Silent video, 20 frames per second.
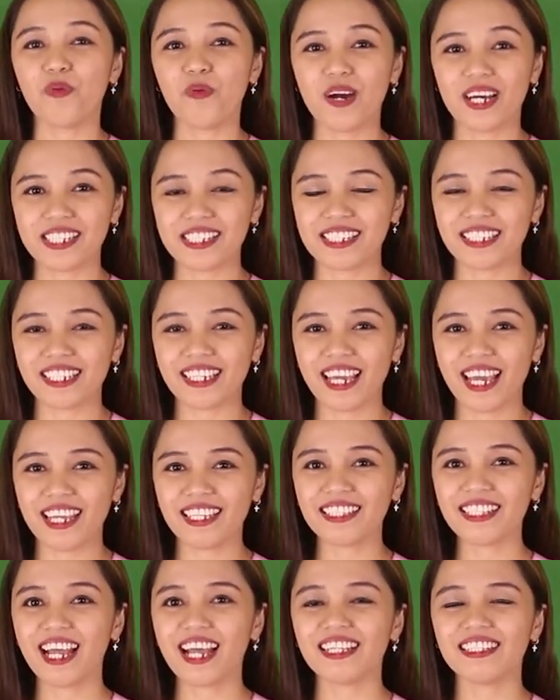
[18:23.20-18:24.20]
Once
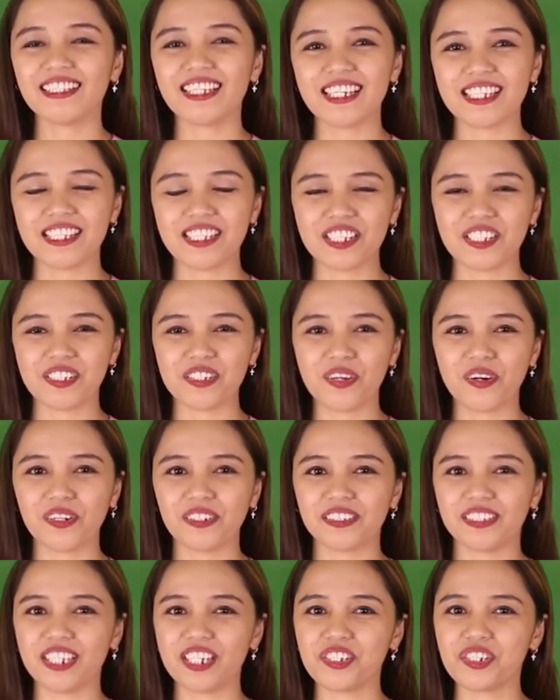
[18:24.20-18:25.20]
again, this is
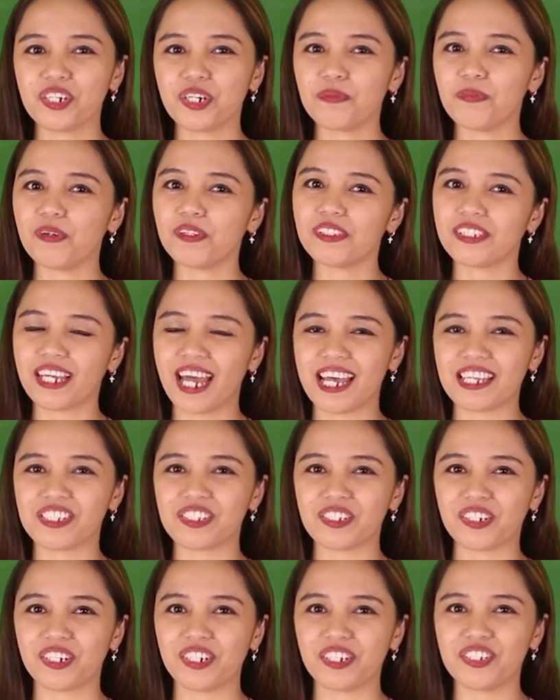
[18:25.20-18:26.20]
your teacher
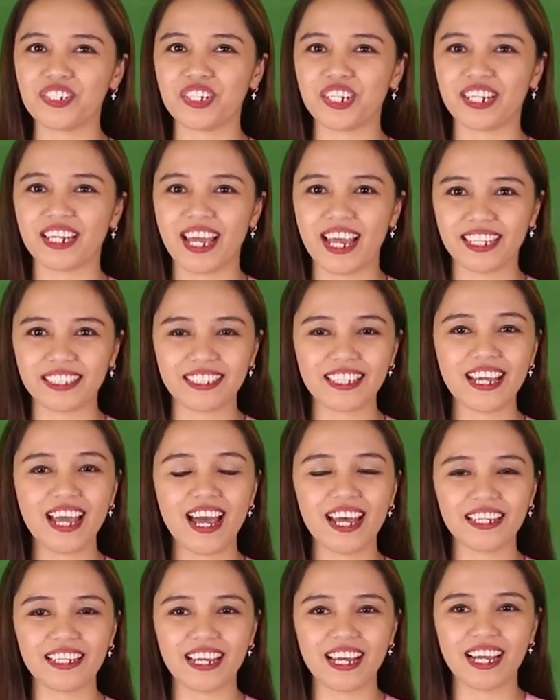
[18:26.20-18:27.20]
broadcaster, Jeanette
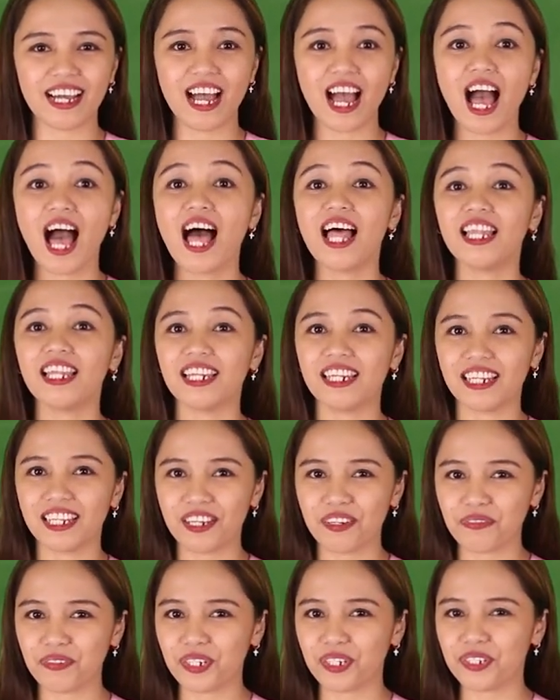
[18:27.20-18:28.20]
Tejada,
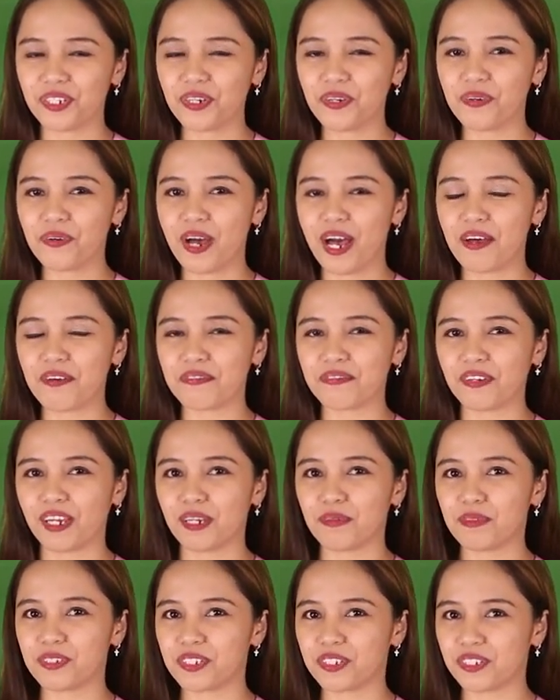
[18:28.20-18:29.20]
leaving you a
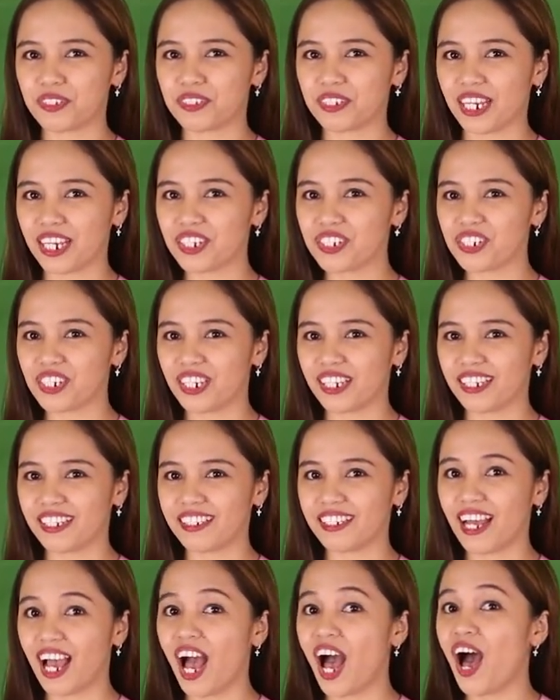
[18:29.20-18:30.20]
famous
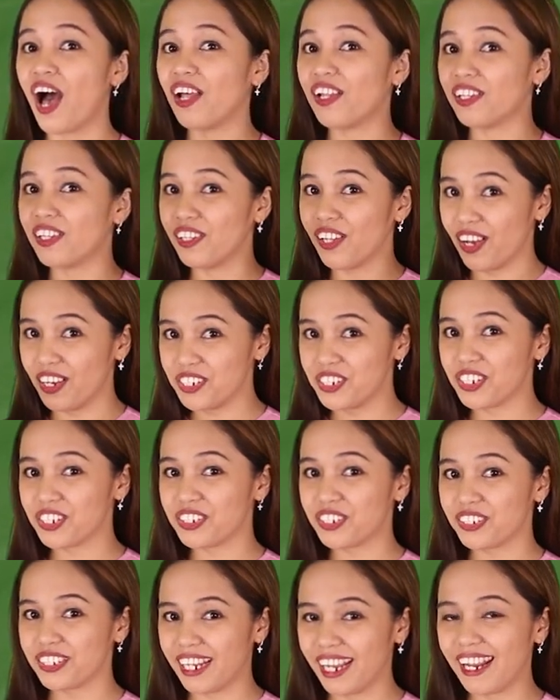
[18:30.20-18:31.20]
quotation, "Laundry
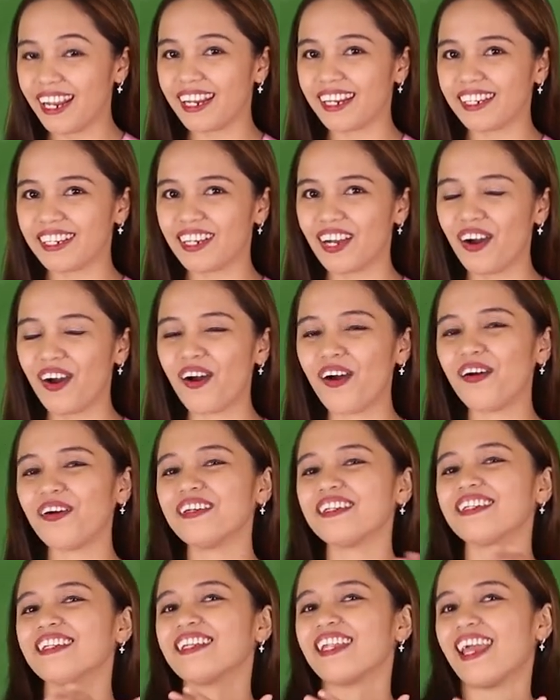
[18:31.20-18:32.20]
today
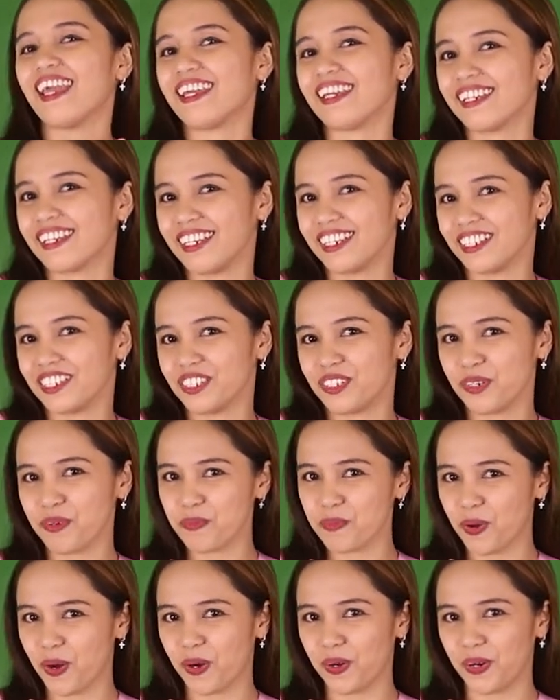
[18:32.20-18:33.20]
or naked
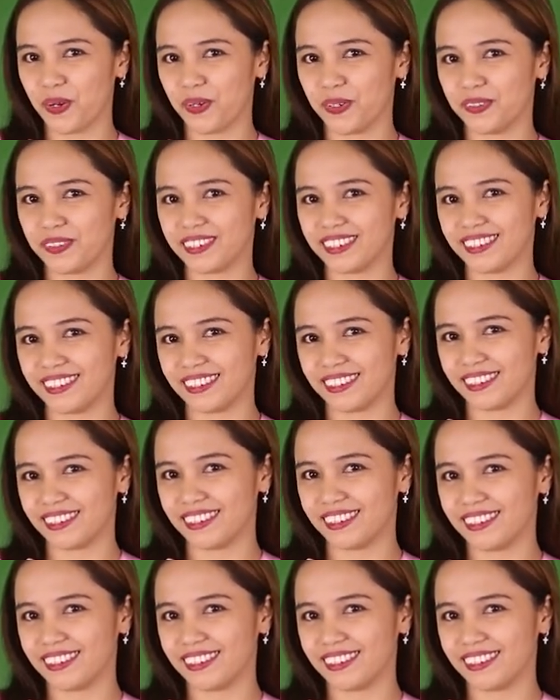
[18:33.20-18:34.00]
tomorrow."